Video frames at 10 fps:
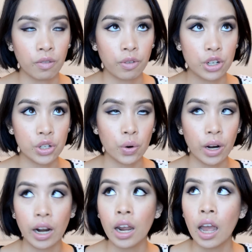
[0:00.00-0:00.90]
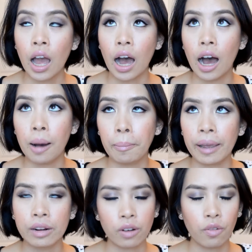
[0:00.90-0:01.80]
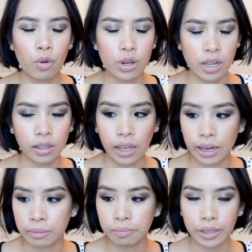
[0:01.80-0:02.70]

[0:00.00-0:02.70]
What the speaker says: for sure, and of course online,